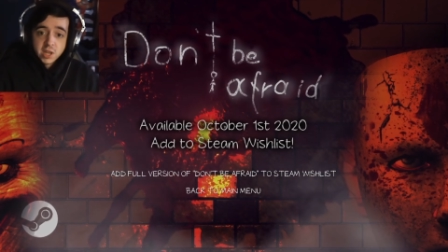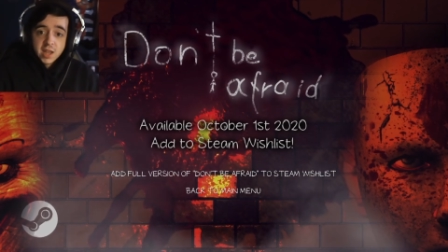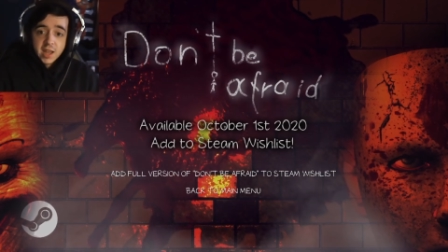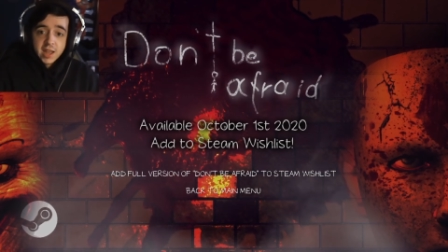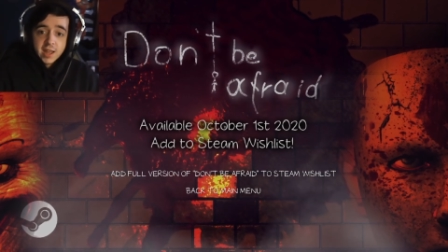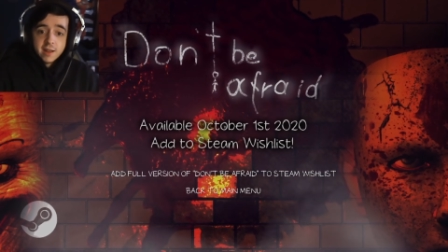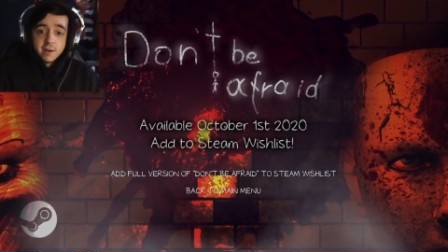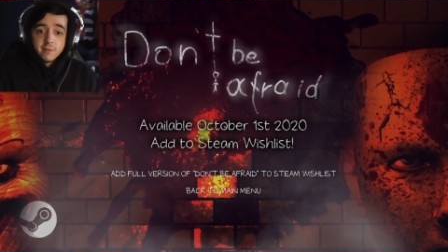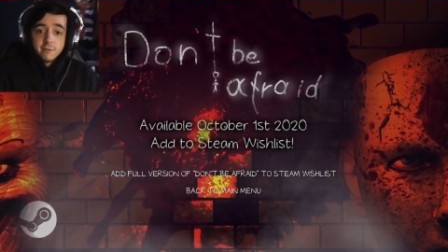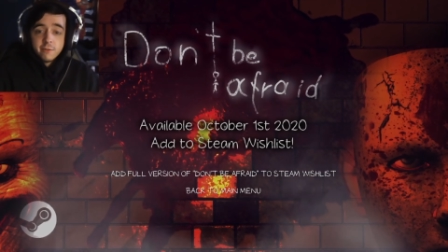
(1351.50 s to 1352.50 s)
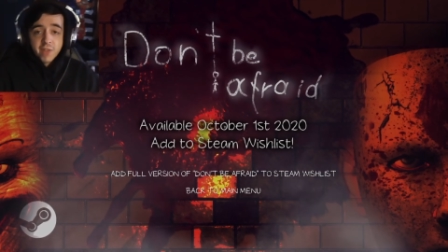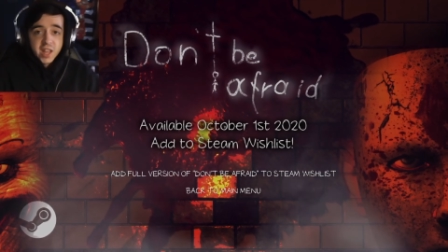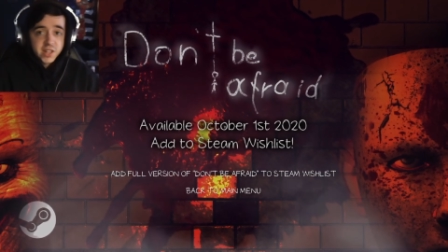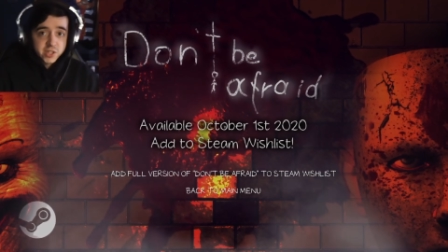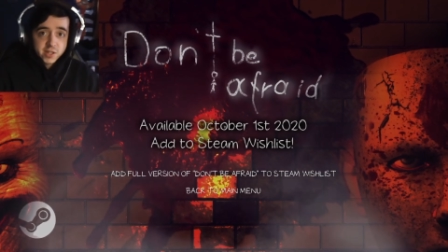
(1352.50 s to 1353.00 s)
and
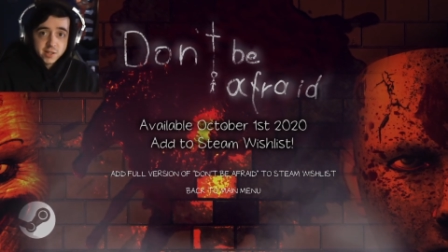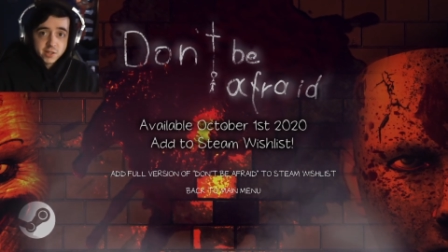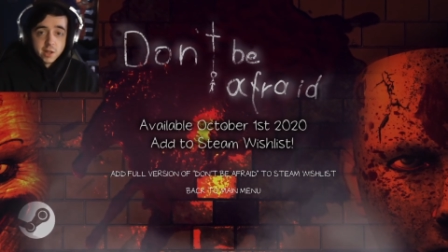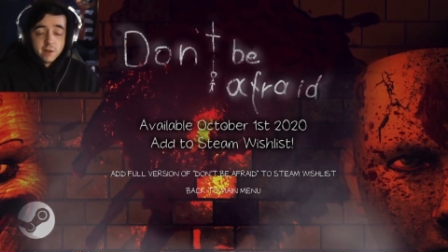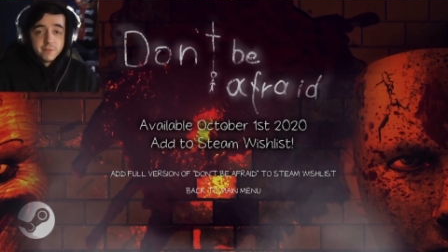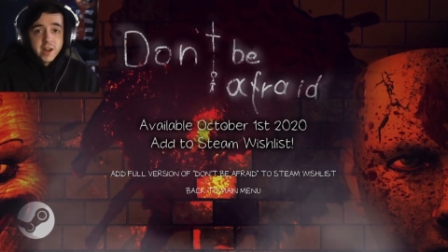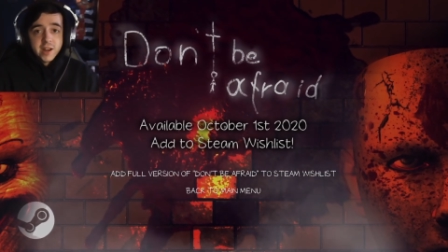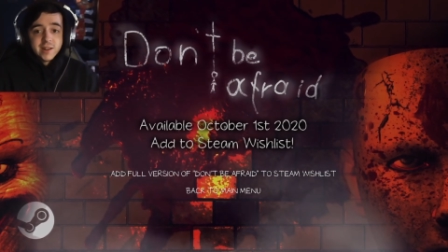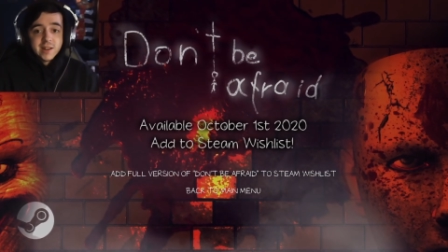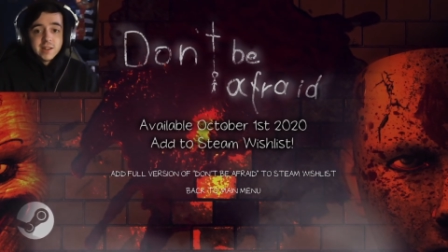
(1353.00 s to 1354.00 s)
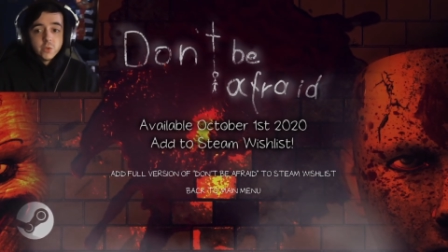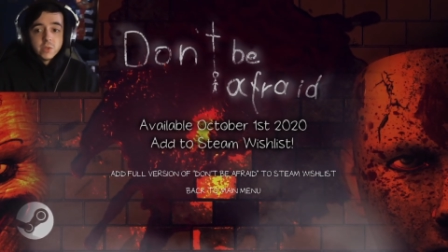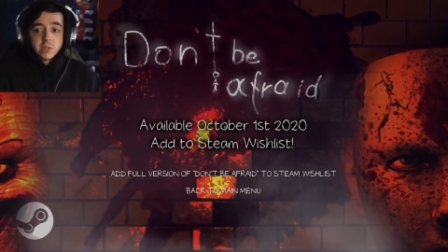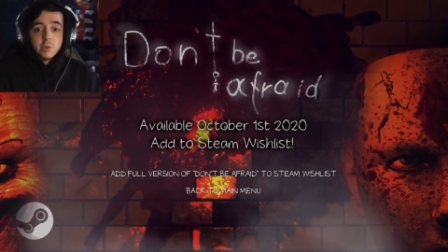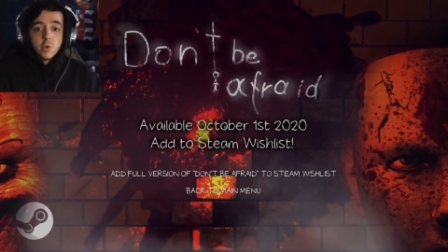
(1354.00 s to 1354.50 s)
vents and stuff that I didn't get to
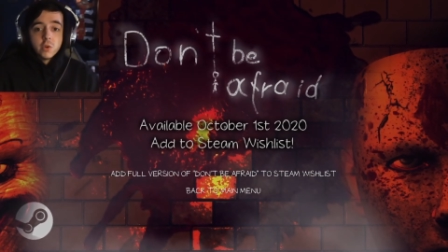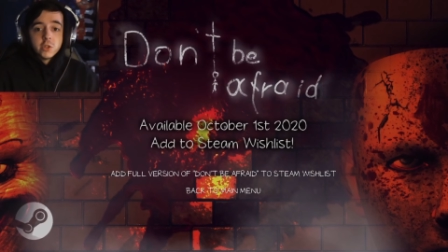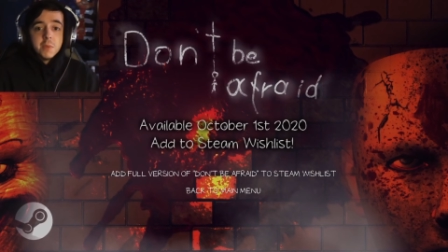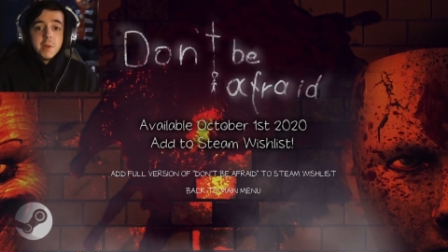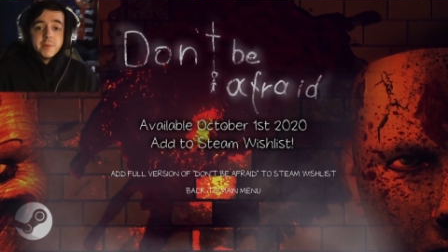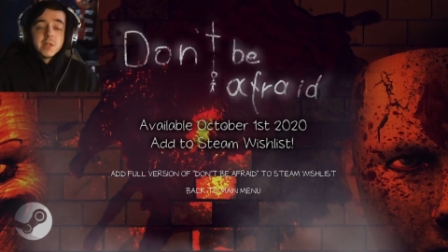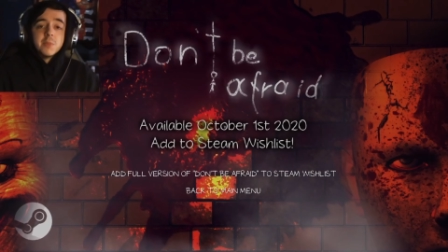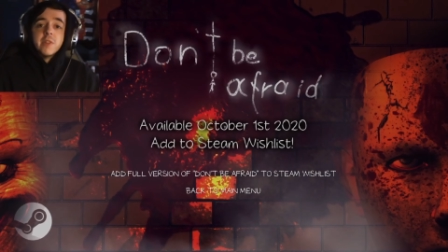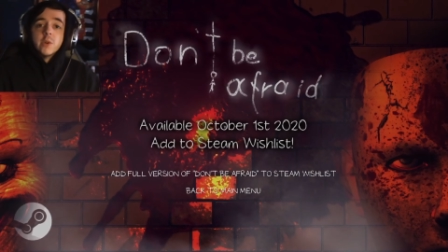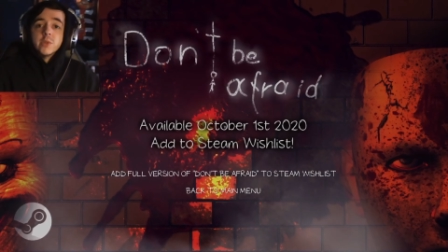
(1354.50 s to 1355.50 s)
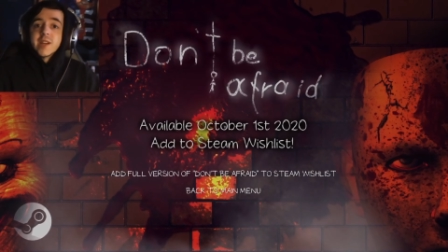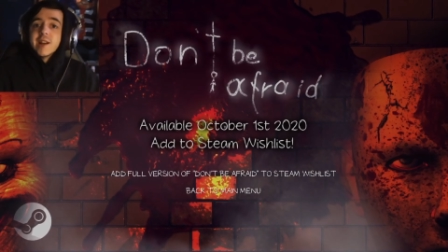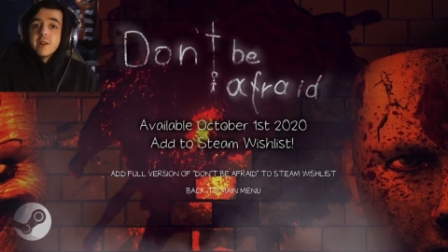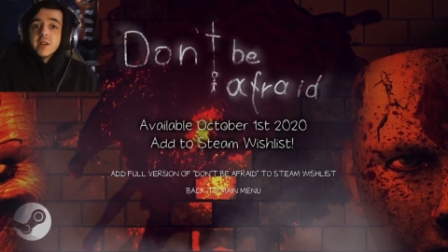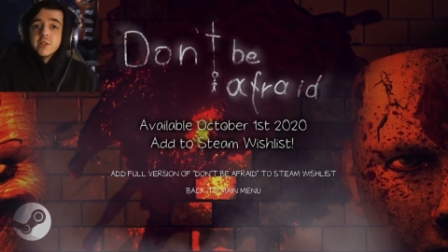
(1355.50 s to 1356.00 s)
explore, so maybe some of those
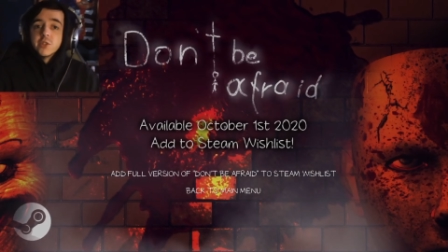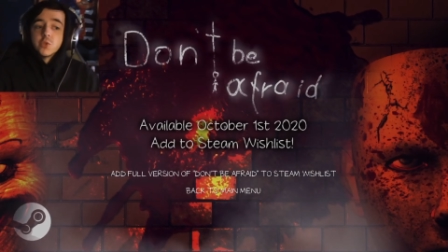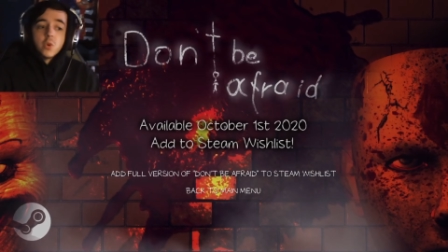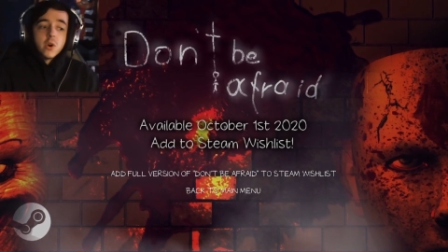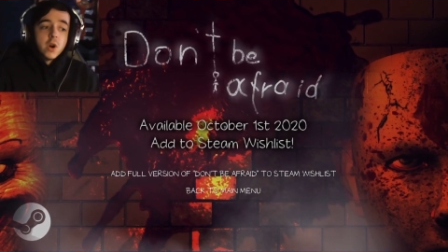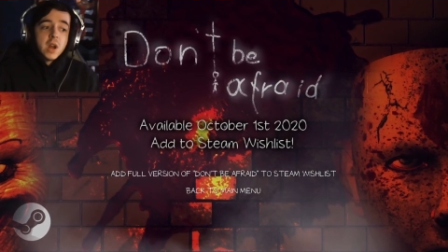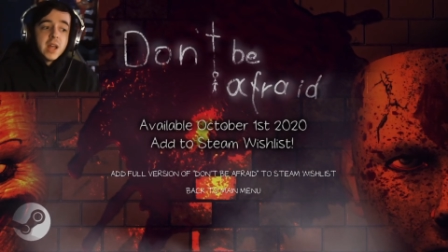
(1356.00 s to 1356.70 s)
areas were